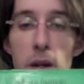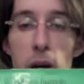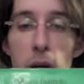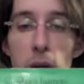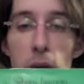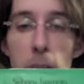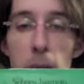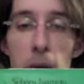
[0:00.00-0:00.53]

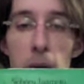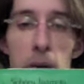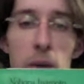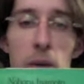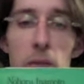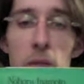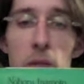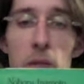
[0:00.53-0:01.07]
I don't even know
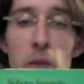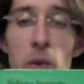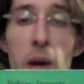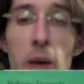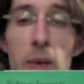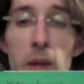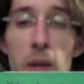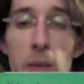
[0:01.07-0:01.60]
if this is
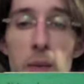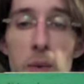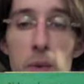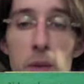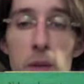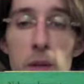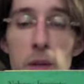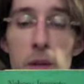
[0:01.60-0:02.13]
around
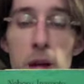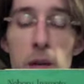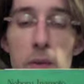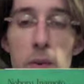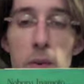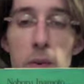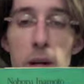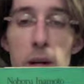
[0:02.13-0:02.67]
anymore. It's kind of
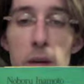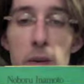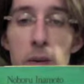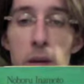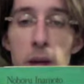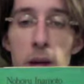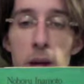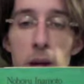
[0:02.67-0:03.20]
old now.
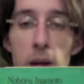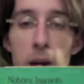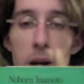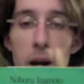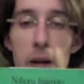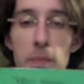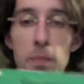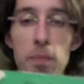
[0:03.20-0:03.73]

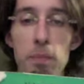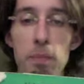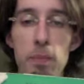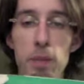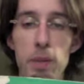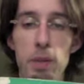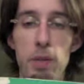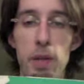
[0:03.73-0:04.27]

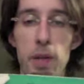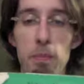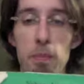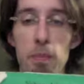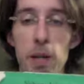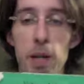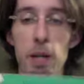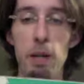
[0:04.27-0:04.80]
You can tell I
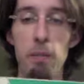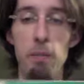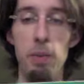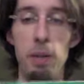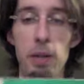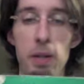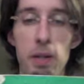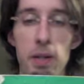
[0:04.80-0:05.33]
beat it up
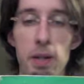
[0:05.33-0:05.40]
pretty good.